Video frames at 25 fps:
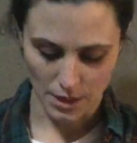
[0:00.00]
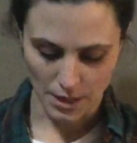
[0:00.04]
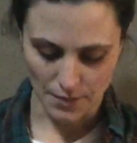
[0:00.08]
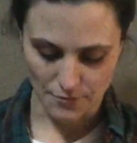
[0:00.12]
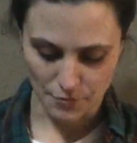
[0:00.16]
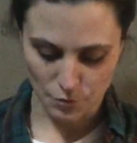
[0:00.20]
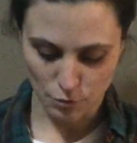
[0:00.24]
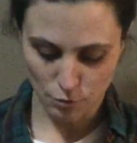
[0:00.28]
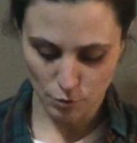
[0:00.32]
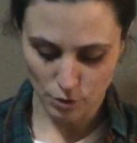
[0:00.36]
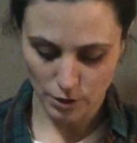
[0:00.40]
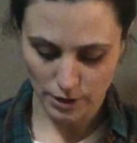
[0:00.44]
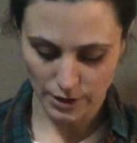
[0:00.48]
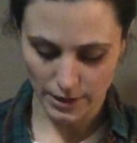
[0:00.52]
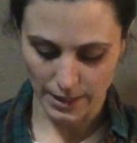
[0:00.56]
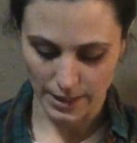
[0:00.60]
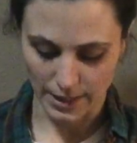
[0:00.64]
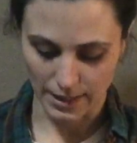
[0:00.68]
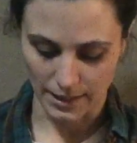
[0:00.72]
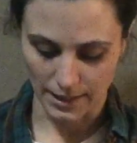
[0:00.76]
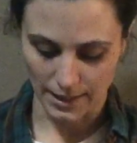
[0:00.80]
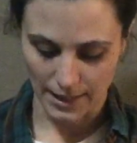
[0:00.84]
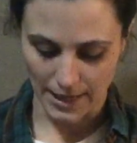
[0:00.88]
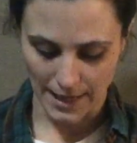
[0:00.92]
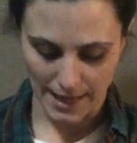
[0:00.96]
If you look
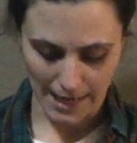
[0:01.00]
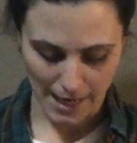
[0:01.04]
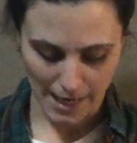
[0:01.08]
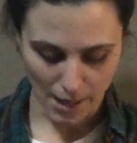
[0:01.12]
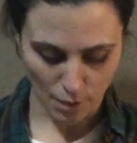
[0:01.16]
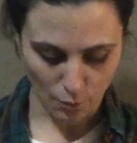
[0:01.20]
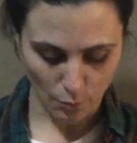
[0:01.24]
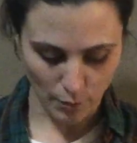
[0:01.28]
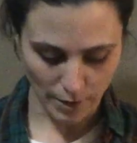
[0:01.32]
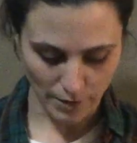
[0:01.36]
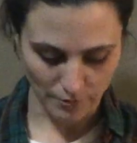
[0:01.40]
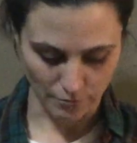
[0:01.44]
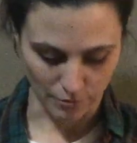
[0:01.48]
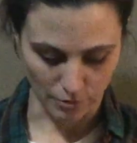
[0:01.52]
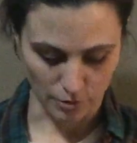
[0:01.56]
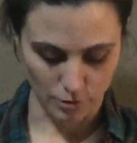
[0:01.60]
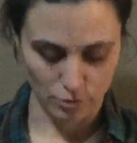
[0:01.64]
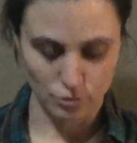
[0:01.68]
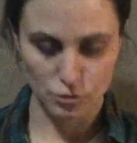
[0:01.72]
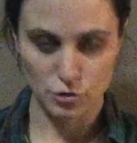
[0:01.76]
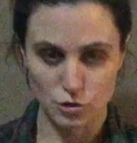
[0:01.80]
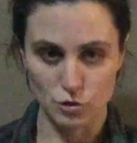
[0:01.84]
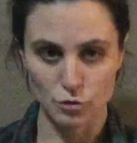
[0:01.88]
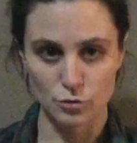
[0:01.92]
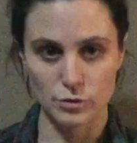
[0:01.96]
at however,
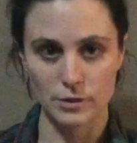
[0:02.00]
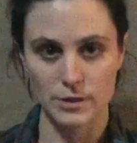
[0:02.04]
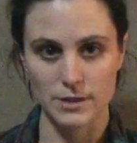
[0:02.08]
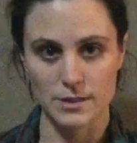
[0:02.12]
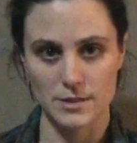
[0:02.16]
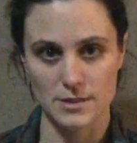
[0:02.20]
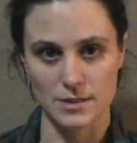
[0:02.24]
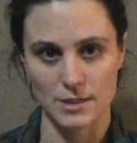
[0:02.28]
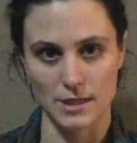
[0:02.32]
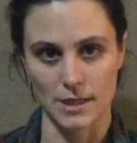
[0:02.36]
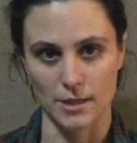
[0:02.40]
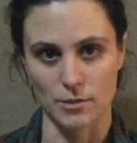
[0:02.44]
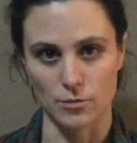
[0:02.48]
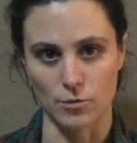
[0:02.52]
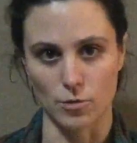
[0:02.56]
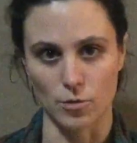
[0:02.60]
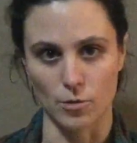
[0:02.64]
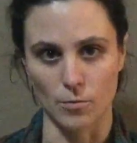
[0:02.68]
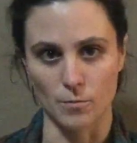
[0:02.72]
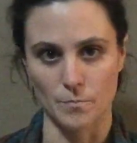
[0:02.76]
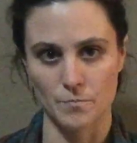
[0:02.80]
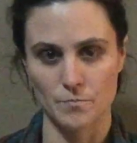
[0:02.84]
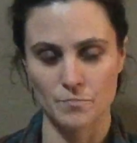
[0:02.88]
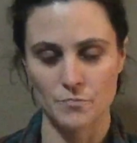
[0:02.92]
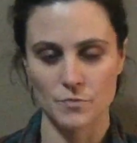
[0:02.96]
Julie is not
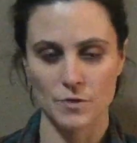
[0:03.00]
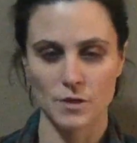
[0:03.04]
home,